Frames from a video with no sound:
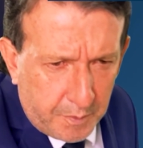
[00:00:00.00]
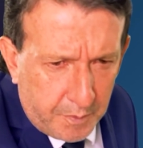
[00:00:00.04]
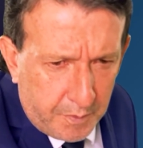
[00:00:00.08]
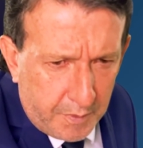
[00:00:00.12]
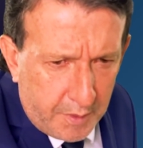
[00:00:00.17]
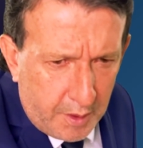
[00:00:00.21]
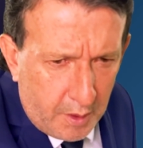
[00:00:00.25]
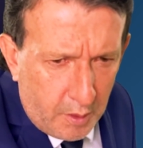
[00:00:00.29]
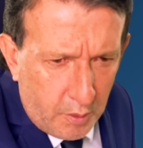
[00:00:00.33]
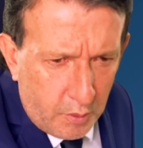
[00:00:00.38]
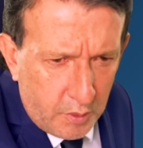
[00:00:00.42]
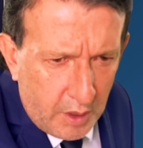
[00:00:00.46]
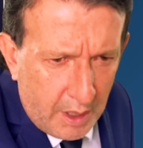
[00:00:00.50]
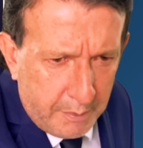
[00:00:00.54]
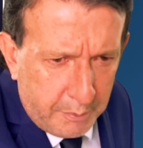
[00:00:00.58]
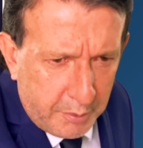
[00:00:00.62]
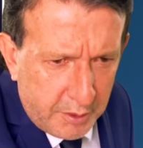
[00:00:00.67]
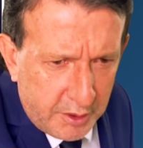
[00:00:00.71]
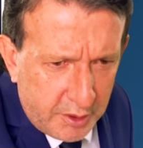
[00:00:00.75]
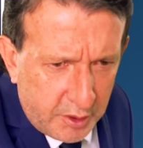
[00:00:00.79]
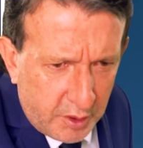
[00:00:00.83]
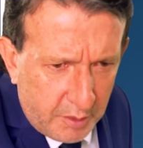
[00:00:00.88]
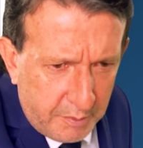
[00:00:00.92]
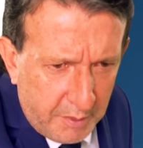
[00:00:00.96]
the fluorogram
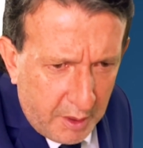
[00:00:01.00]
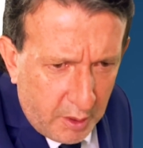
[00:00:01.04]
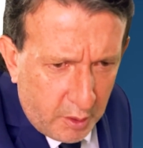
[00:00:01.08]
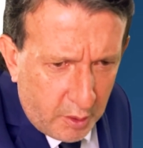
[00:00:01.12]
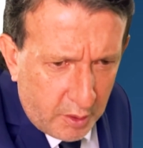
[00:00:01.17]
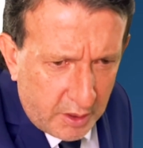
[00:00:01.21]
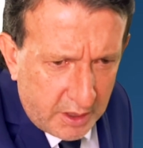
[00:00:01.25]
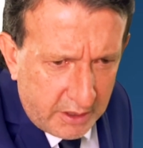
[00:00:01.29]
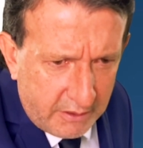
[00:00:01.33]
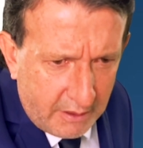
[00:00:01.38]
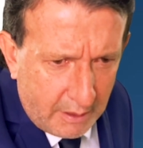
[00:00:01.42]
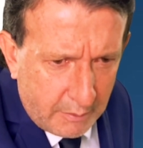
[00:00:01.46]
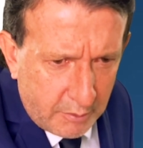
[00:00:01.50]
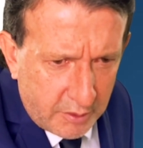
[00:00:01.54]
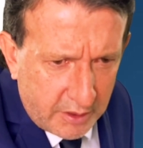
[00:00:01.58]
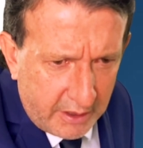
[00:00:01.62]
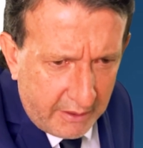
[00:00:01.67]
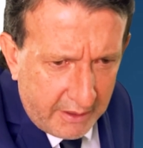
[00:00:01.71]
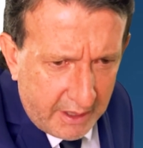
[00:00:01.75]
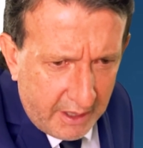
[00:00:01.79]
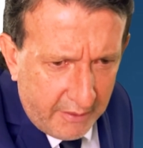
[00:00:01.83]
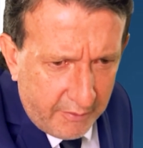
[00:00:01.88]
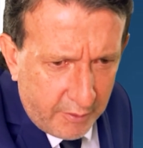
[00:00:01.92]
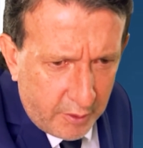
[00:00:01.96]
here, there you
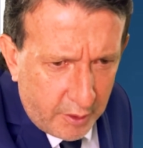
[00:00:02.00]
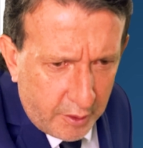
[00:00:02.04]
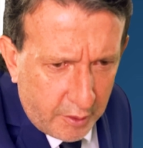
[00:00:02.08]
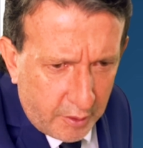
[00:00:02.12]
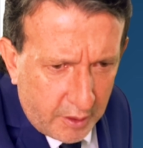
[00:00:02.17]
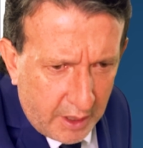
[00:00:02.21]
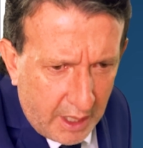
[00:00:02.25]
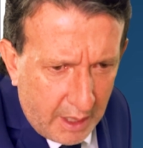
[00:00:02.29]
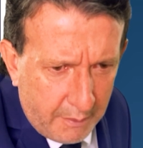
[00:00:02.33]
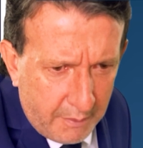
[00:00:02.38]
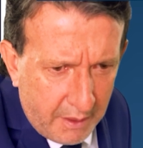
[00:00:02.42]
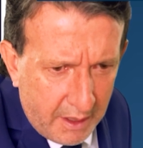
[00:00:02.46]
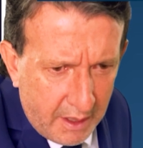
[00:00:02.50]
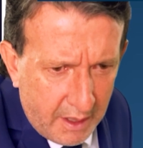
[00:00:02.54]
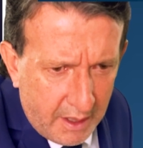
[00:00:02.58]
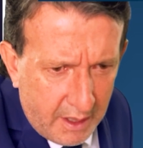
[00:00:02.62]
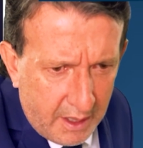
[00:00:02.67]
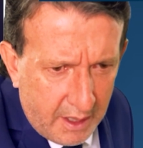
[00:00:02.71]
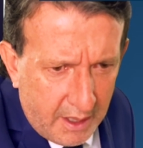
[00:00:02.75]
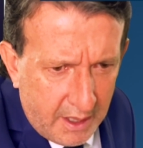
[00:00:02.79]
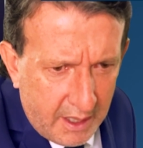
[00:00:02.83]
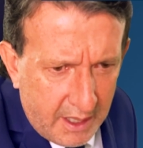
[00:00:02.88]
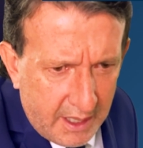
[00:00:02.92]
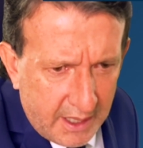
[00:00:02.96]
can see that the
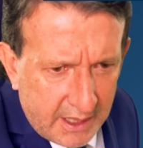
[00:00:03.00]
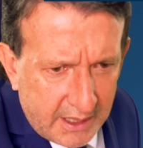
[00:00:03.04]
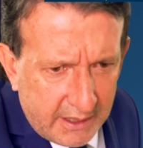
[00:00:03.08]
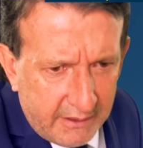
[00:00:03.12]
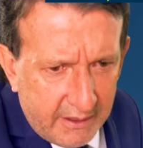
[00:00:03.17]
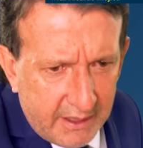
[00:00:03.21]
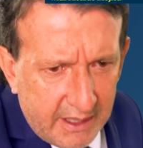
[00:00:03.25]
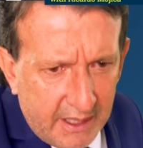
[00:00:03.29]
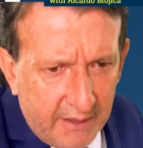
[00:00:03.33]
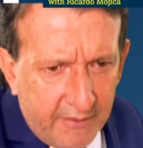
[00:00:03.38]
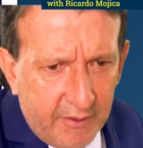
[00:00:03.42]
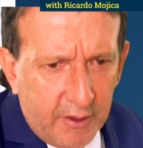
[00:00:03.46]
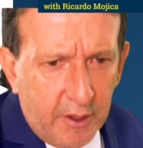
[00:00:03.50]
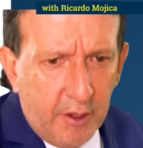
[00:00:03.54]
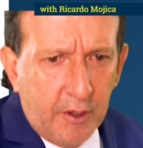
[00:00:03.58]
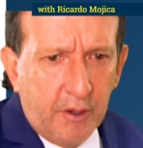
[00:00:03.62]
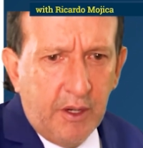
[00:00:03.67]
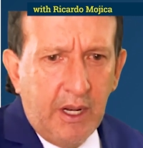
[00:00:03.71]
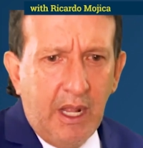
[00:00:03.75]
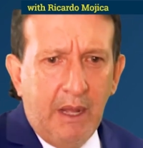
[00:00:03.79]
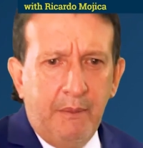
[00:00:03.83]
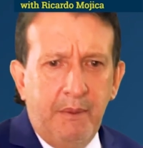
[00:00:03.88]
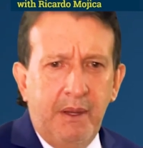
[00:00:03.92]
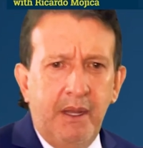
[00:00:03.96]
lens moves, and
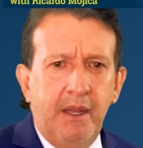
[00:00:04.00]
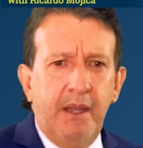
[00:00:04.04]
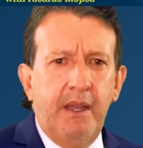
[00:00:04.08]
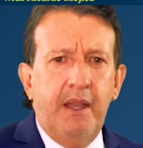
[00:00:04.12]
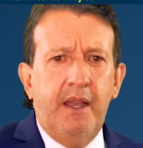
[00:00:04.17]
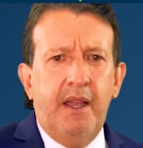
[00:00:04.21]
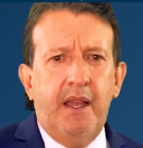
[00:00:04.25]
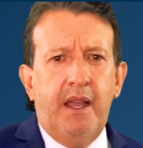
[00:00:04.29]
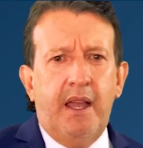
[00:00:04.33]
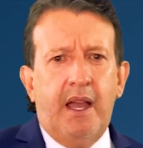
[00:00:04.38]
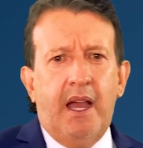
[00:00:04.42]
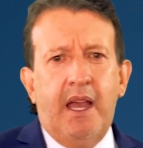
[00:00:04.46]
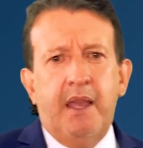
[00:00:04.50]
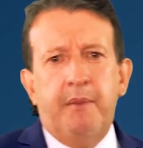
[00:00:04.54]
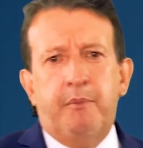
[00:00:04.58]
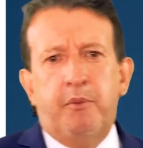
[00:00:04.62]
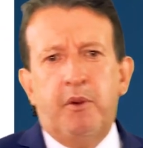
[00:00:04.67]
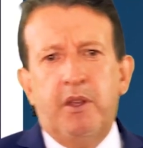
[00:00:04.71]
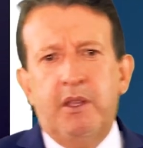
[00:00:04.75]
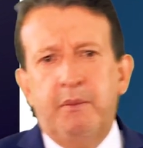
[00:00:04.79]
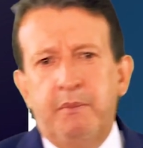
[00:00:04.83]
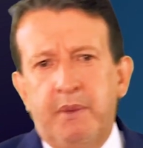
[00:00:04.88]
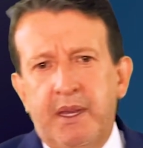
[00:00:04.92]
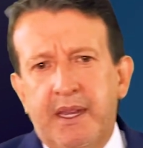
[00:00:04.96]
also a
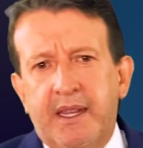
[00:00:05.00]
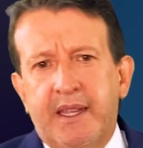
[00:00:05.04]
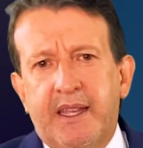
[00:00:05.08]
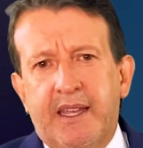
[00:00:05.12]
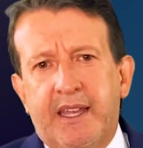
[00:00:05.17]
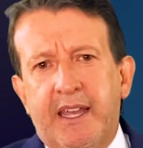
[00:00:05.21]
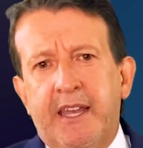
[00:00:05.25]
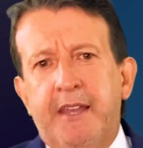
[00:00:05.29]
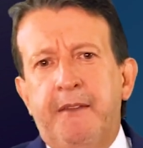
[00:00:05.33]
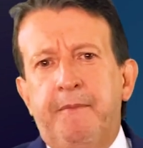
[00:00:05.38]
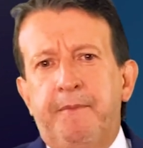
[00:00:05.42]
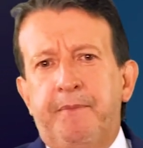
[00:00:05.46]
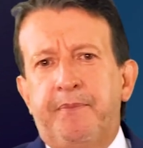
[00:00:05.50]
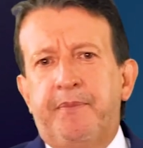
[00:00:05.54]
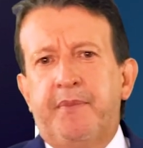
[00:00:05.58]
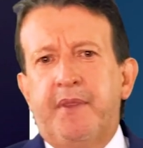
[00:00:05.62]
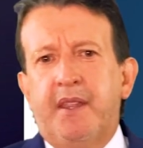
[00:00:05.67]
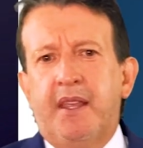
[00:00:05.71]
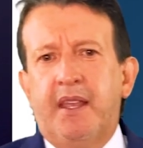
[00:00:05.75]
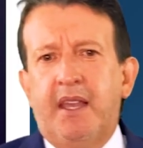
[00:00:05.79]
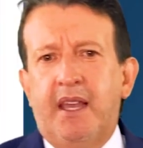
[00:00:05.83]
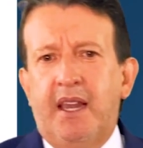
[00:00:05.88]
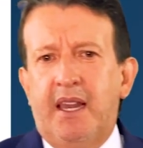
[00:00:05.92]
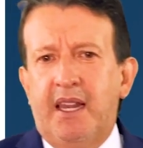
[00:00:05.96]
central touch.
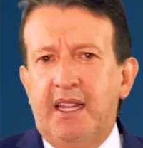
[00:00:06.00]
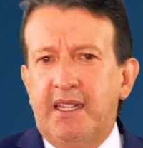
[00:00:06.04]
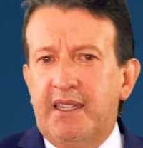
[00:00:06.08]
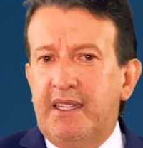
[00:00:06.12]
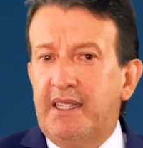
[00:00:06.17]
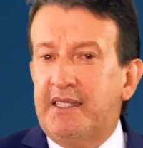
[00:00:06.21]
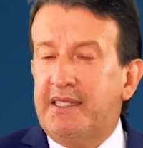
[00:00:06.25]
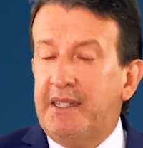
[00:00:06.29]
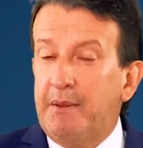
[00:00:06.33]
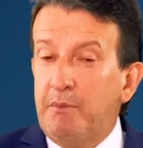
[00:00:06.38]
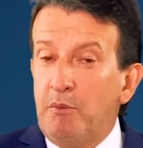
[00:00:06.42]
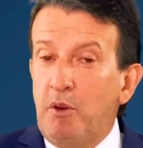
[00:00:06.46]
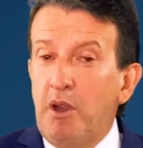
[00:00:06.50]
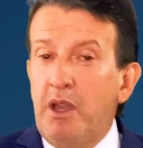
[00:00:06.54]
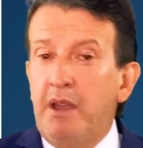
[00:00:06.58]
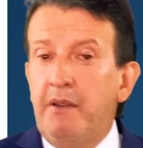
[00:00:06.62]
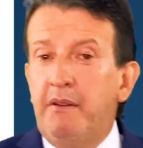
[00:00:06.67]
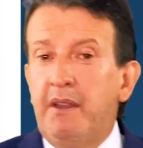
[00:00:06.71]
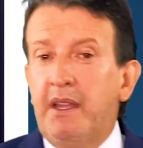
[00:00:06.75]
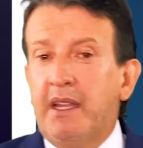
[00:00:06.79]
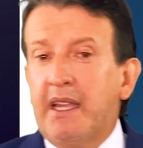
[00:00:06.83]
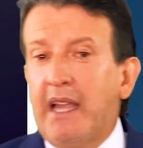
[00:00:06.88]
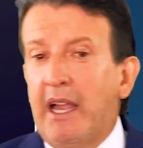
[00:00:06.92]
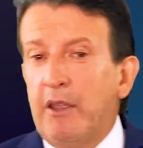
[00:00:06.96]
But what makes
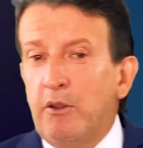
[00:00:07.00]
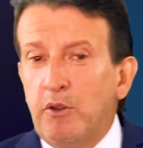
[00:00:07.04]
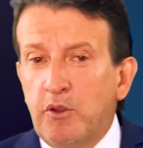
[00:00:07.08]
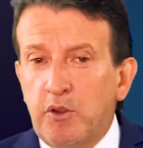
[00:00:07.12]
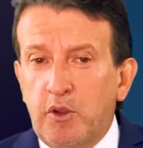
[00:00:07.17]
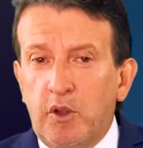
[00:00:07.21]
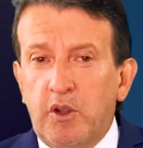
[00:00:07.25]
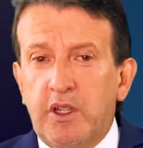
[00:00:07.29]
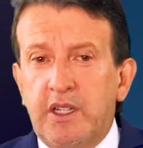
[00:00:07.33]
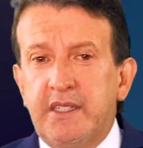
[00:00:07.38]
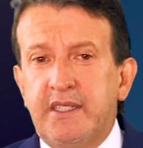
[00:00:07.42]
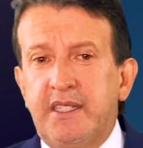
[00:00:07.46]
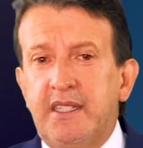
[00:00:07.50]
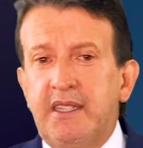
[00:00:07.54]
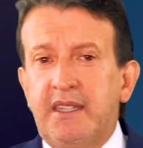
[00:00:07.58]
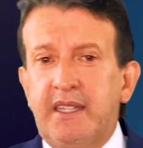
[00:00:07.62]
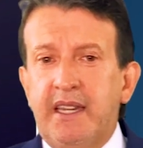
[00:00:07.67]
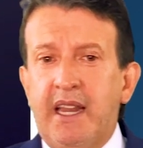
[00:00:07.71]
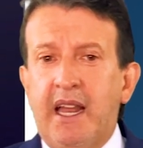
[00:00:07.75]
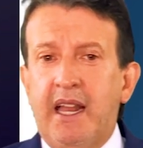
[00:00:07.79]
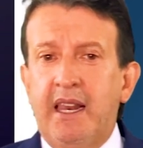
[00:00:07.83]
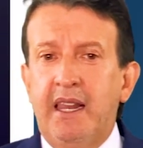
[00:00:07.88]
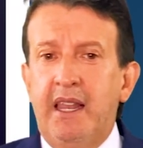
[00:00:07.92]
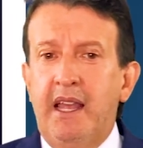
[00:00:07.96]
when he blinks is
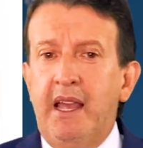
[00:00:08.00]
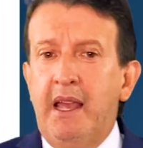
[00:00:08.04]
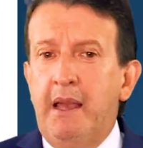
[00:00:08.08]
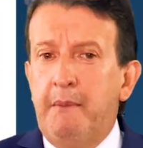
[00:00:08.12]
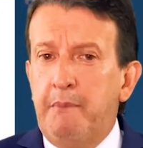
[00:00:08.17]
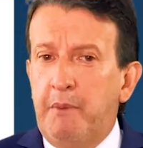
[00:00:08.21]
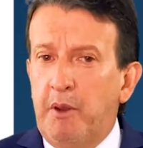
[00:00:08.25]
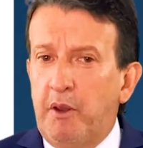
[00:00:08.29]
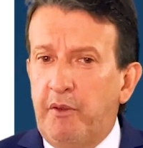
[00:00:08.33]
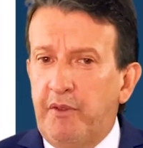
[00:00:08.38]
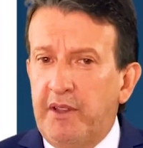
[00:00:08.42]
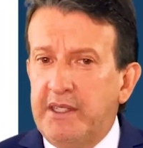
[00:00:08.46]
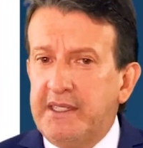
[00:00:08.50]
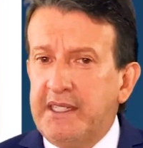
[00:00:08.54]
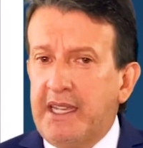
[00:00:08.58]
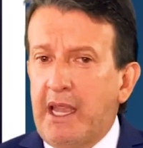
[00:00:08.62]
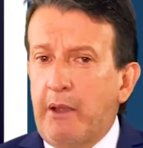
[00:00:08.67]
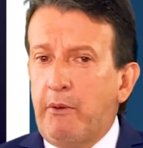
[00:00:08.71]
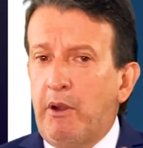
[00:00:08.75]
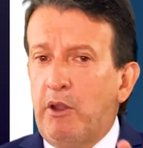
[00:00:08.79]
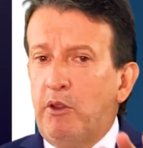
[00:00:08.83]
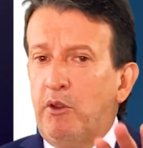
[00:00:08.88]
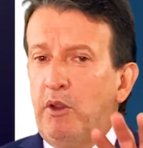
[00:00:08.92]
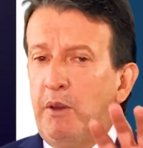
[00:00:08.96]
that the central
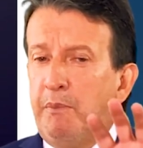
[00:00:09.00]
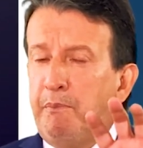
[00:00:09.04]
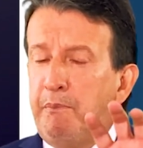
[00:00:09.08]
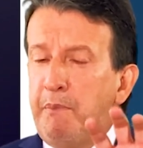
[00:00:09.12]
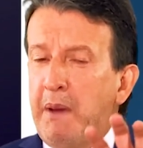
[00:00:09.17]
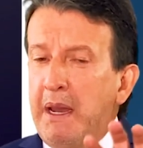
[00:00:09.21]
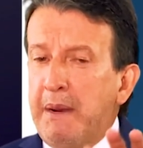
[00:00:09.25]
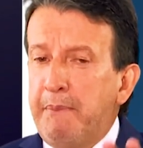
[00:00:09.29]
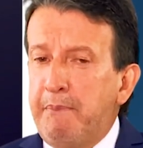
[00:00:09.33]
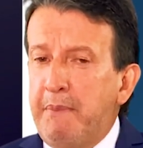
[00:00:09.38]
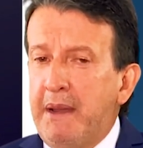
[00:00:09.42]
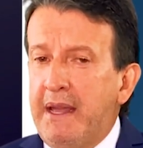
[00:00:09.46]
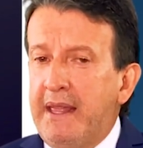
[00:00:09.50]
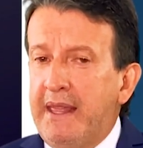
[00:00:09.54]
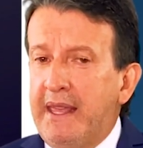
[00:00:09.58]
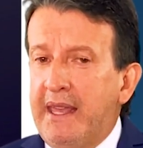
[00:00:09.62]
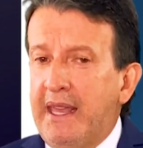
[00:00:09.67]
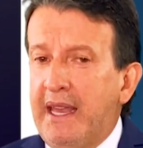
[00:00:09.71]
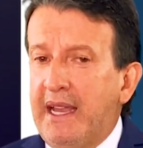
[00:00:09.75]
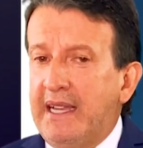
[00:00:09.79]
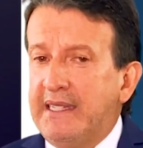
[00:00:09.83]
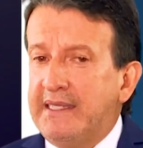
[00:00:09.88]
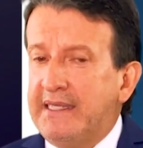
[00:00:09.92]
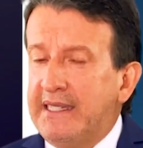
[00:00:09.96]
touch he feels with
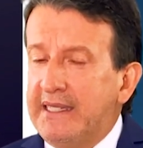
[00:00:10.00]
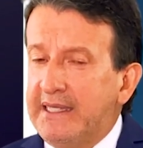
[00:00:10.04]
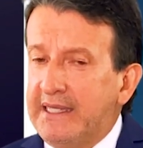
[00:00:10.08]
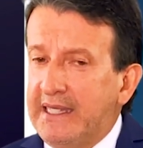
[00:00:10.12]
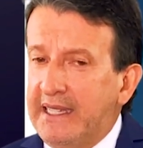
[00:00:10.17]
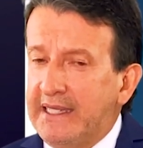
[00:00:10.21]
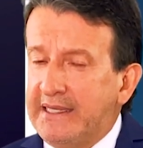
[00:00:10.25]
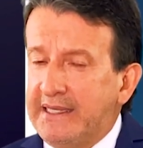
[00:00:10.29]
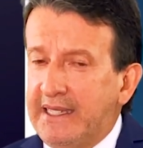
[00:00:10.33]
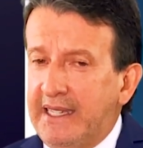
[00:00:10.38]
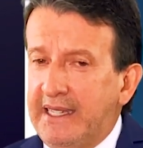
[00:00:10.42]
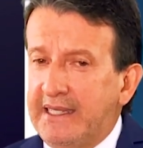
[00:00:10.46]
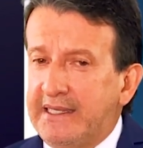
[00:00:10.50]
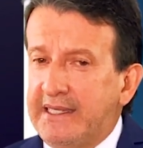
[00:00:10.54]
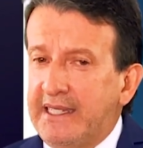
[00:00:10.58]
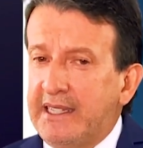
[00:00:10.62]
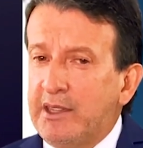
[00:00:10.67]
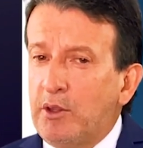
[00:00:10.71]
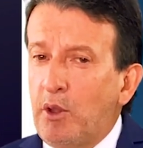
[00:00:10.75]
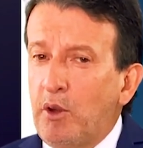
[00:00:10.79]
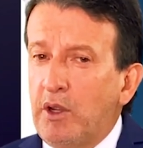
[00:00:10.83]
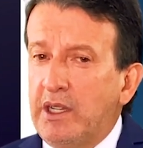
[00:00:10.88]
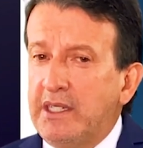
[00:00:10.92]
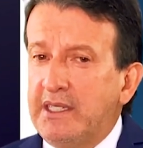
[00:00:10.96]
tears and it
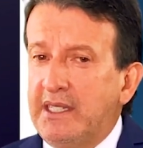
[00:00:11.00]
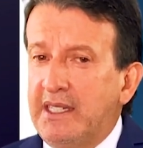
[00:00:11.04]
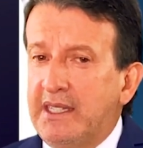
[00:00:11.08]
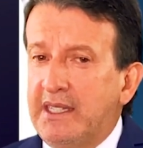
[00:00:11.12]
vacates,